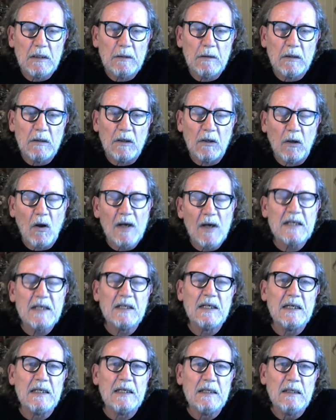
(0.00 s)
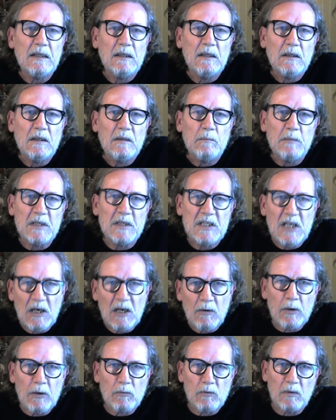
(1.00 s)
likely
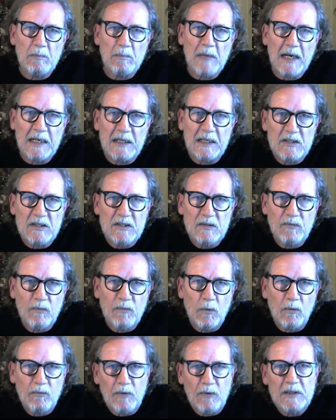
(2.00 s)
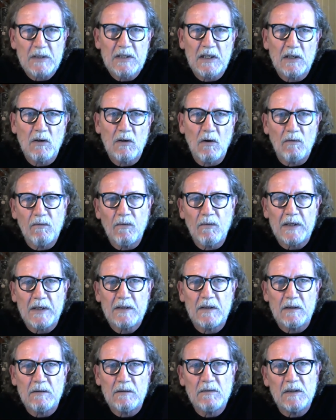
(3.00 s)
material remains for frontier conflict
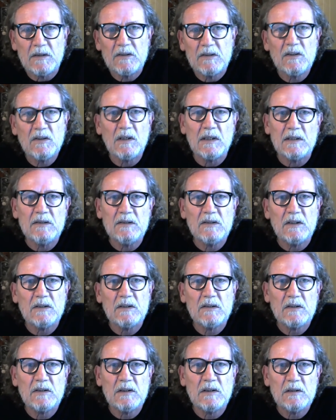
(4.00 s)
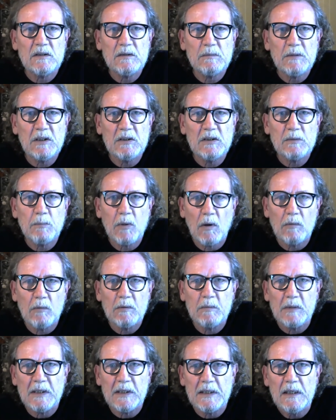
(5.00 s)
that still exists is
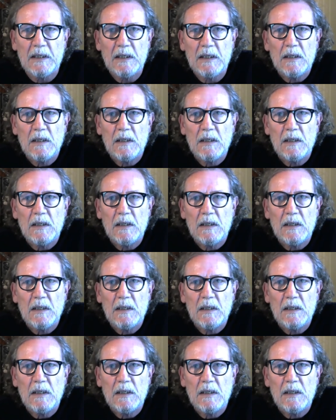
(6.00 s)
probably